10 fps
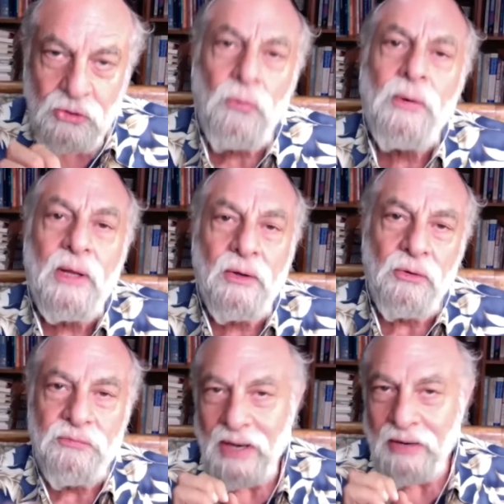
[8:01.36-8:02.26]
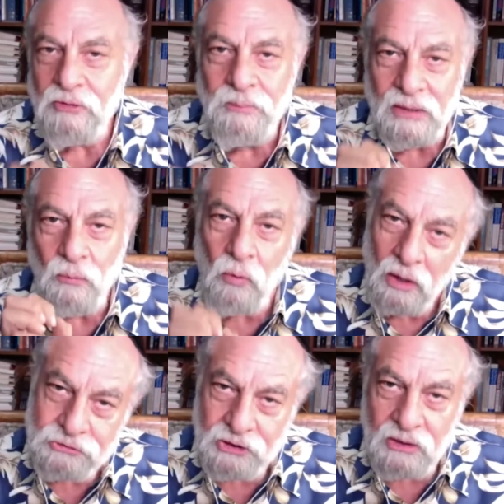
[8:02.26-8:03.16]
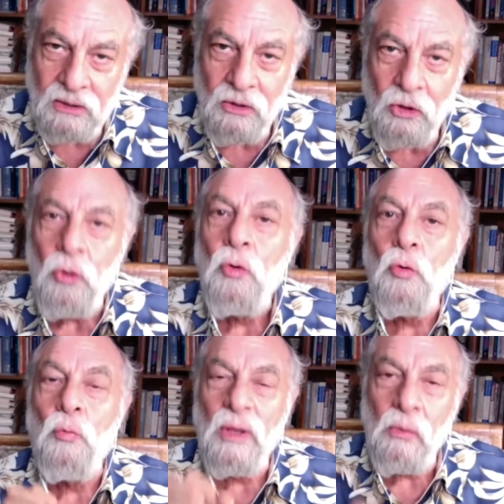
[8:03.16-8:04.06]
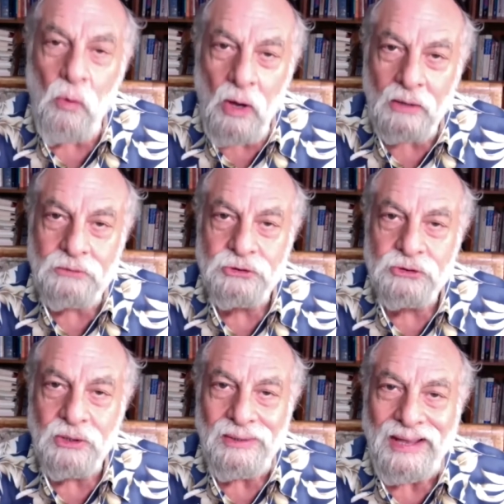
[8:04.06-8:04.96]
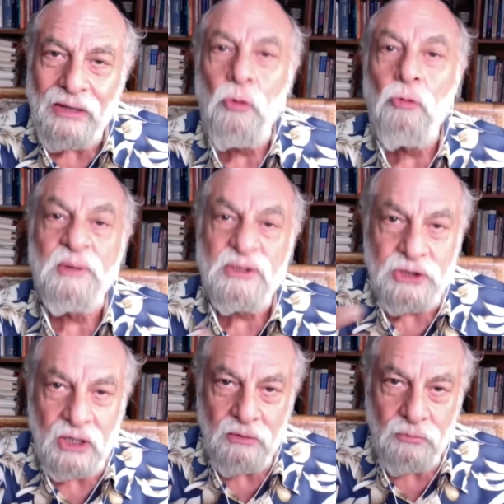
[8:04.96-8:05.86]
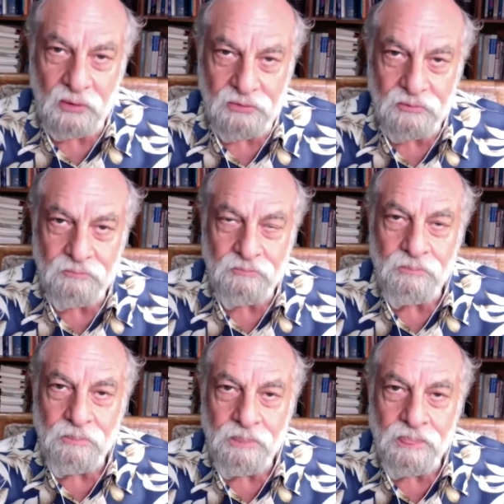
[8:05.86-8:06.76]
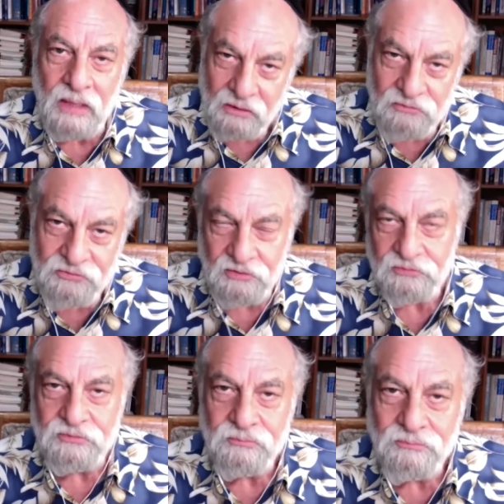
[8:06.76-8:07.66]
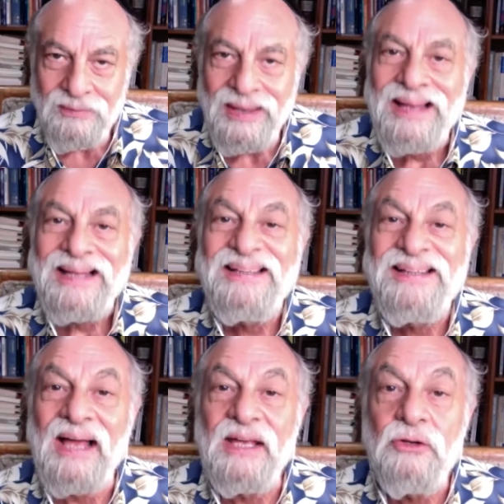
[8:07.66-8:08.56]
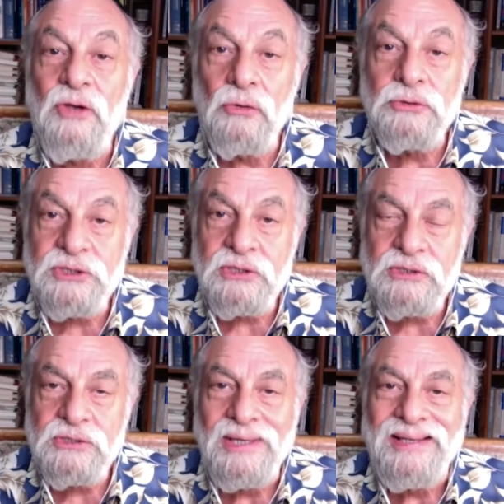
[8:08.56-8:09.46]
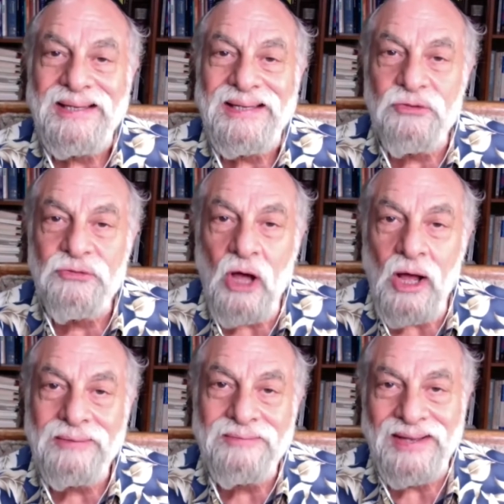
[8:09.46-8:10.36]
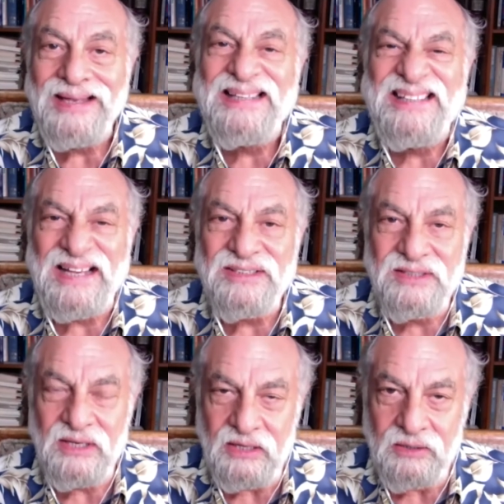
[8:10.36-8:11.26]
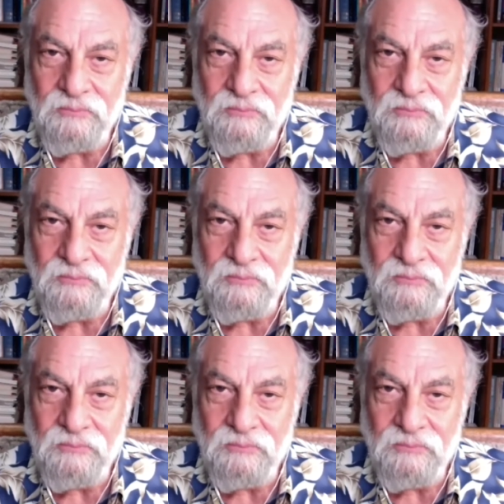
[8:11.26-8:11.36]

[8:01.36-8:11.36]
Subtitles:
critical for everybody watching, who will watch, and who will be shared with. And it's this: diagnosis is not destiny.